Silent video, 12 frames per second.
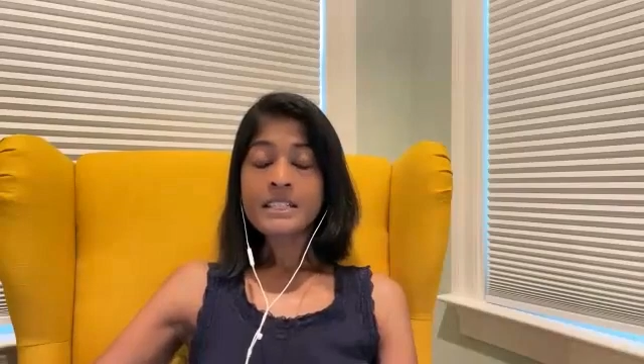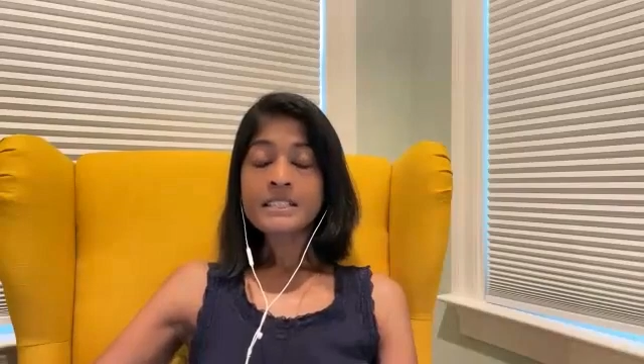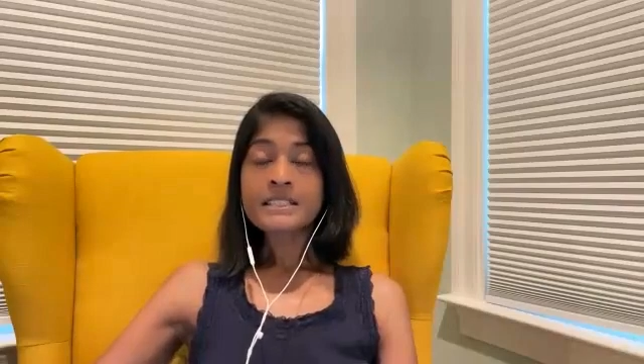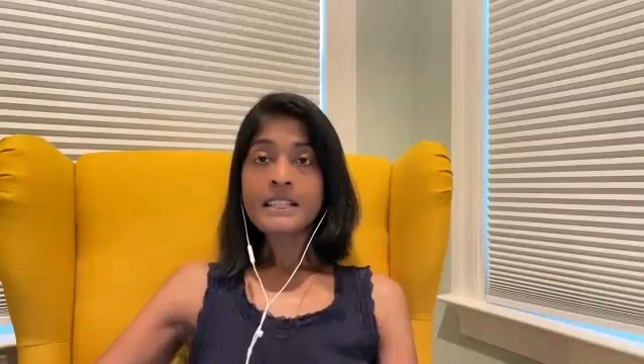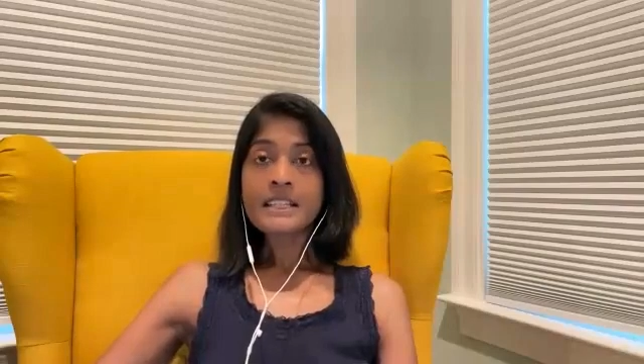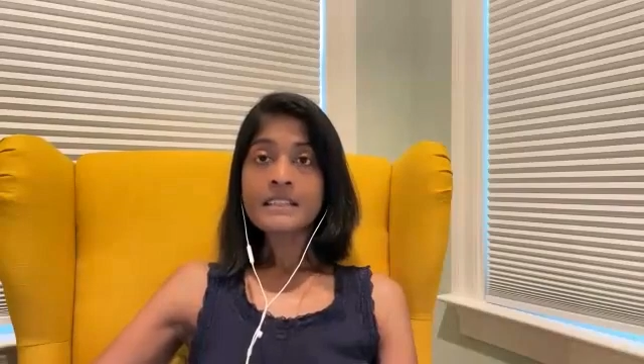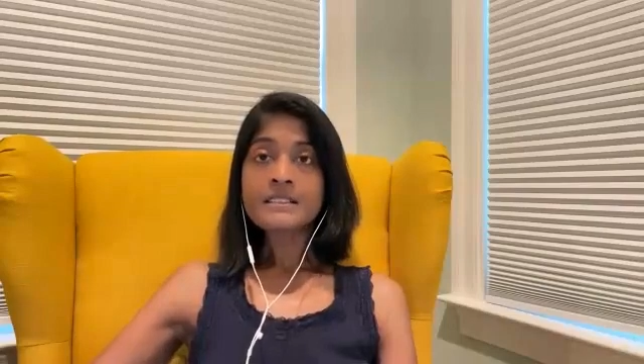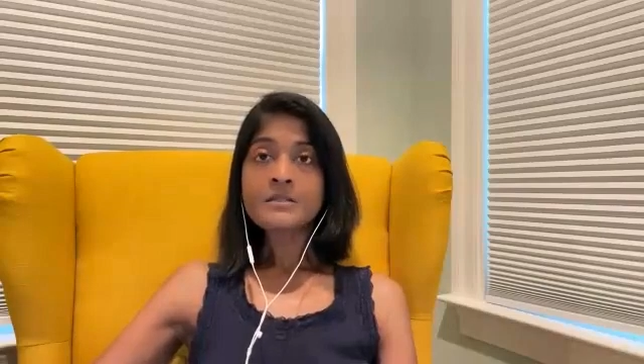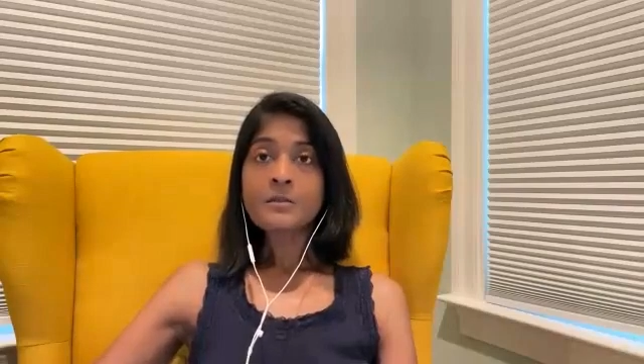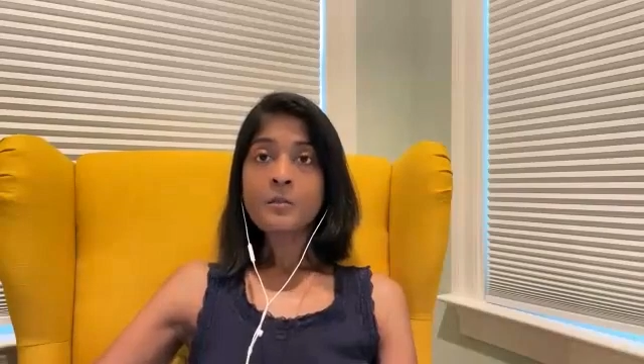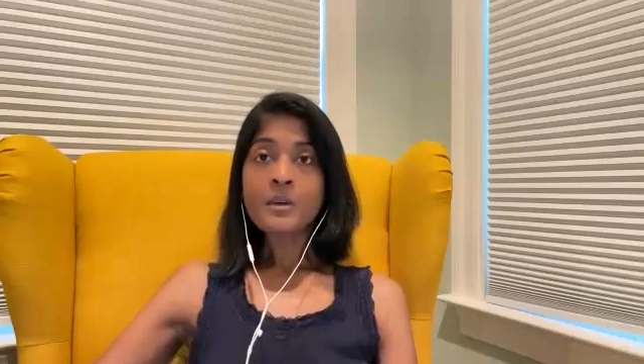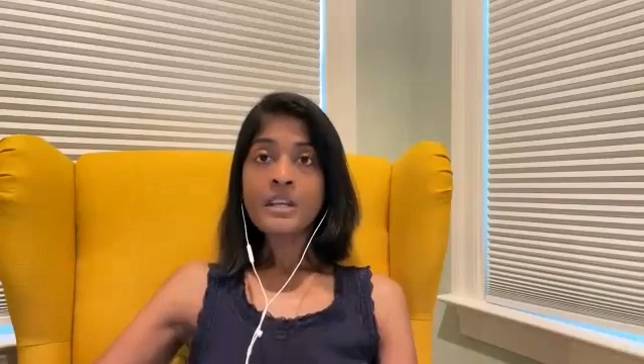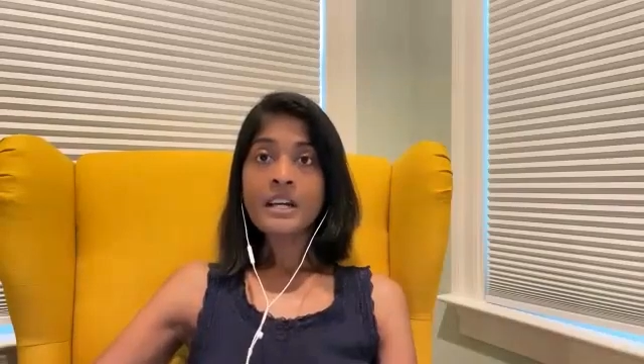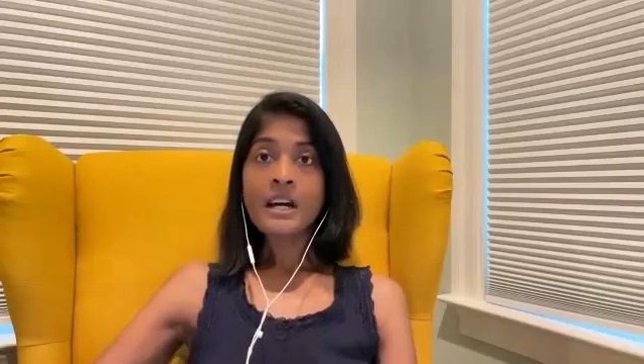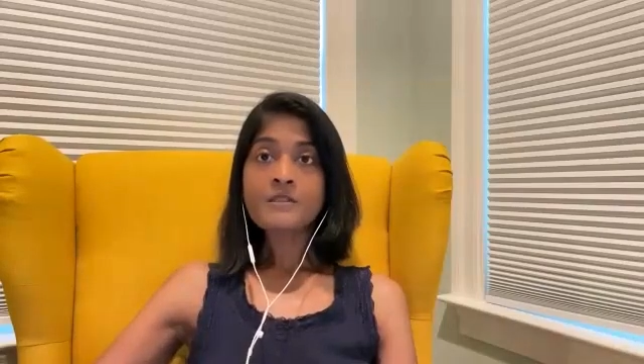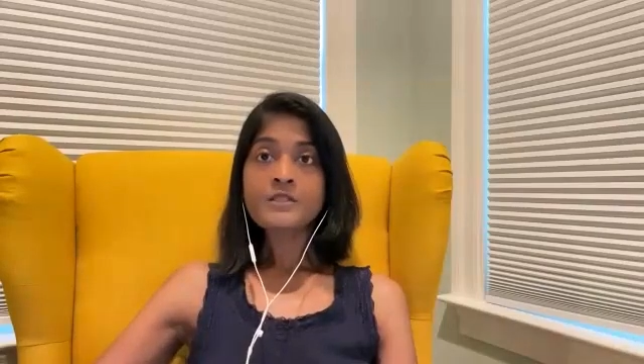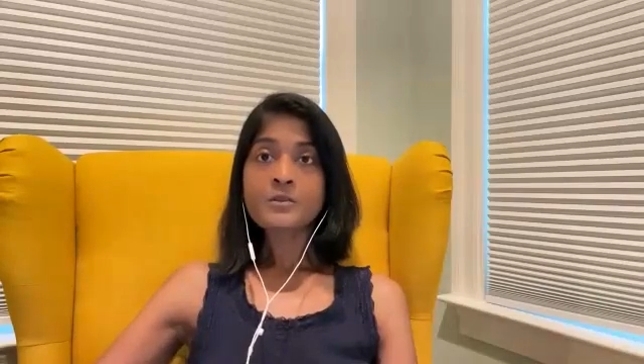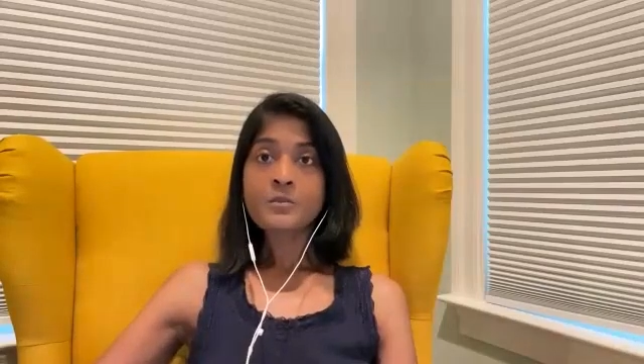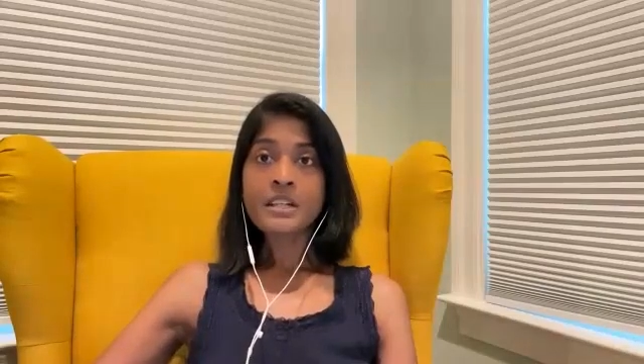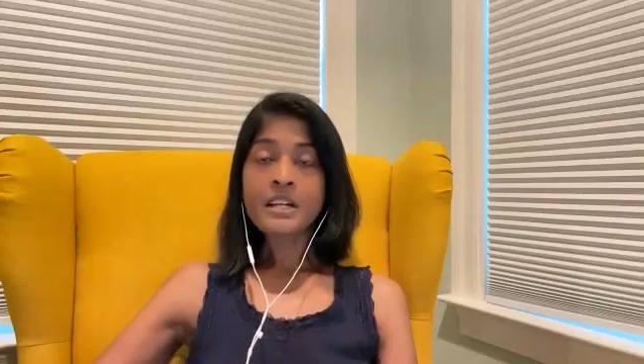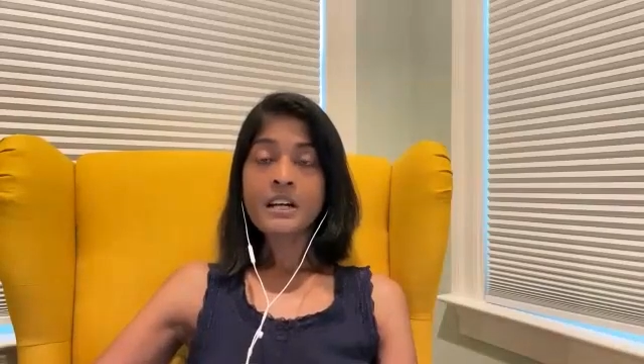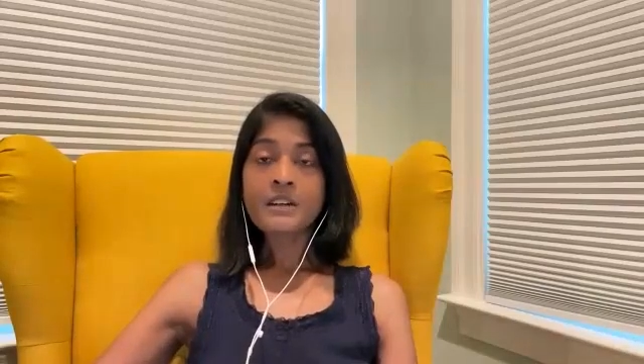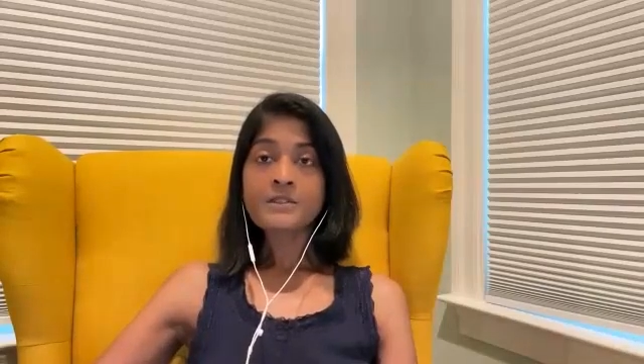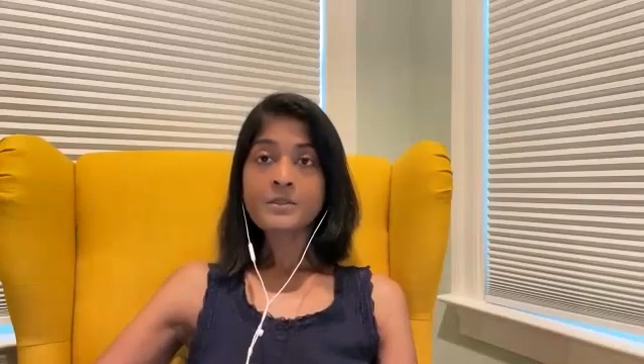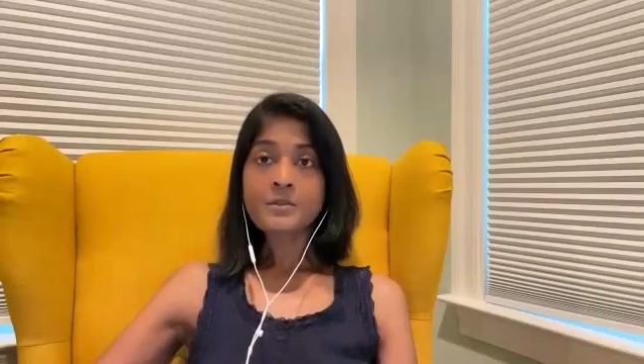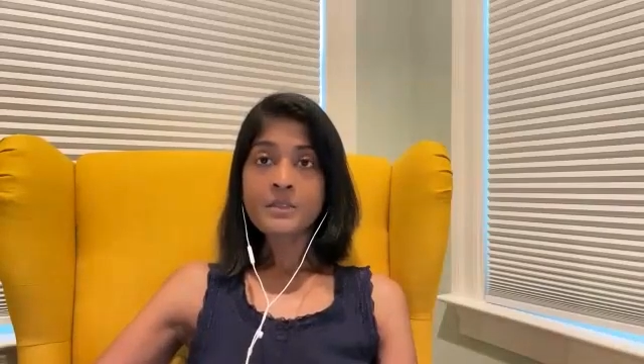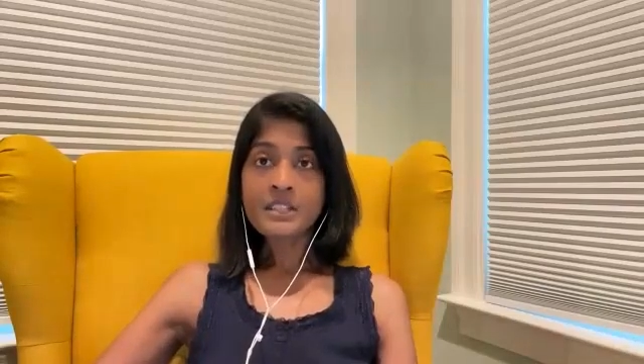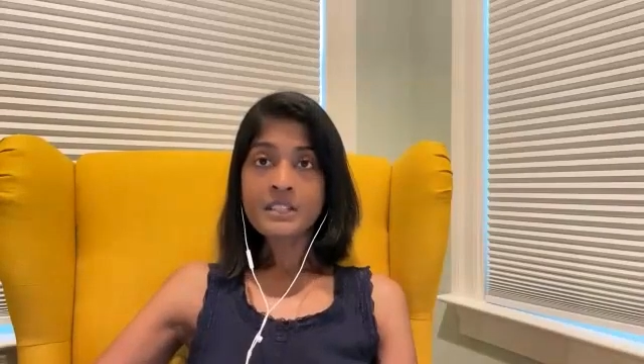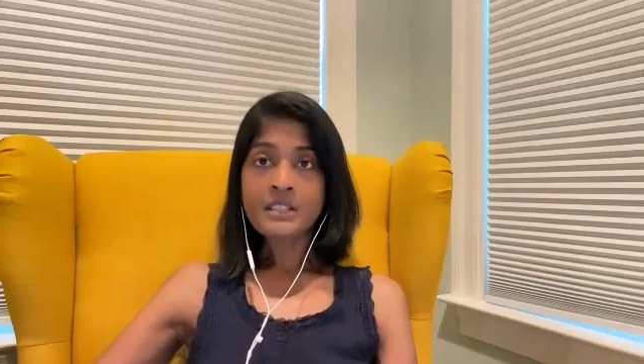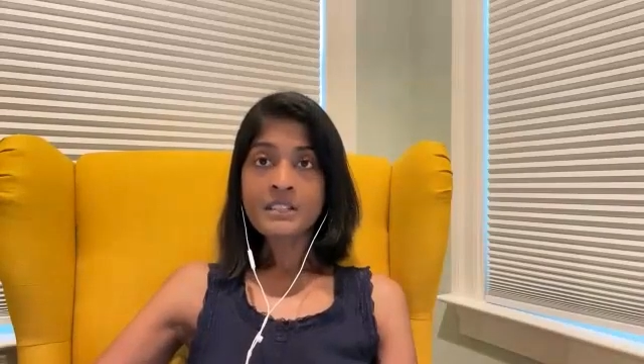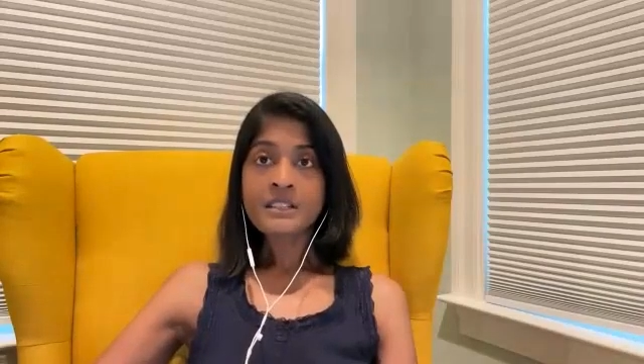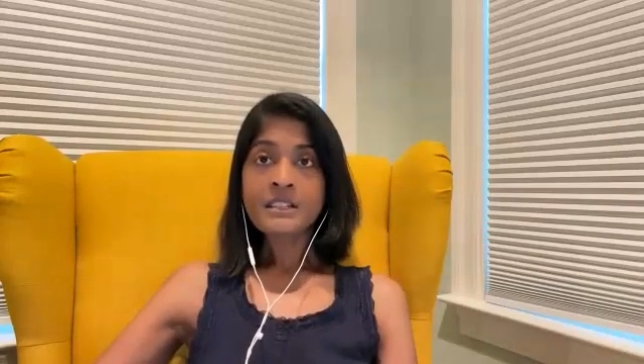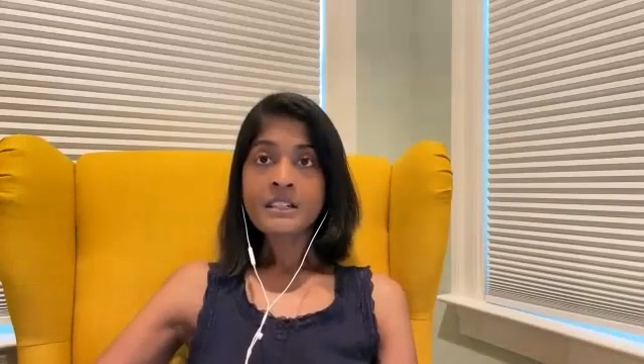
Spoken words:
I say this week after week after week.